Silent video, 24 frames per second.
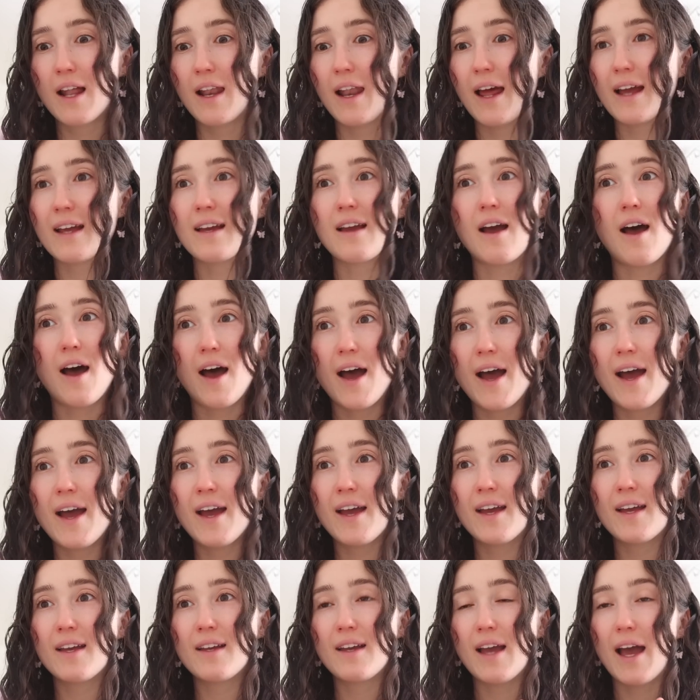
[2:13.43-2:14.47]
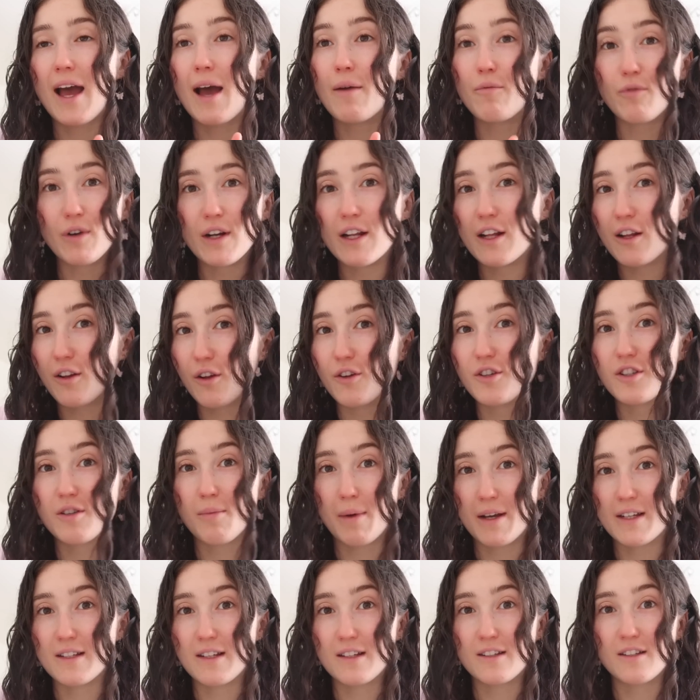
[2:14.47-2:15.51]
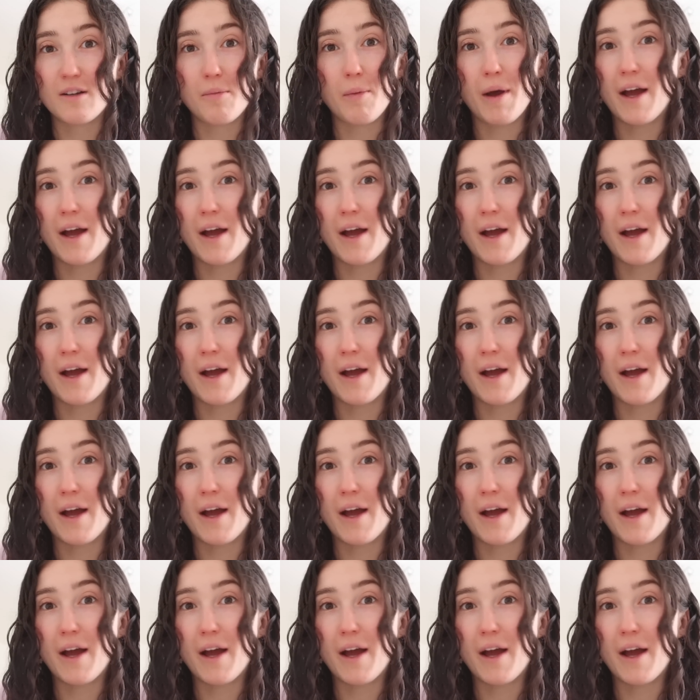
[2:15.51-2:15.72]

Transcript: Like, I am really close to my sister,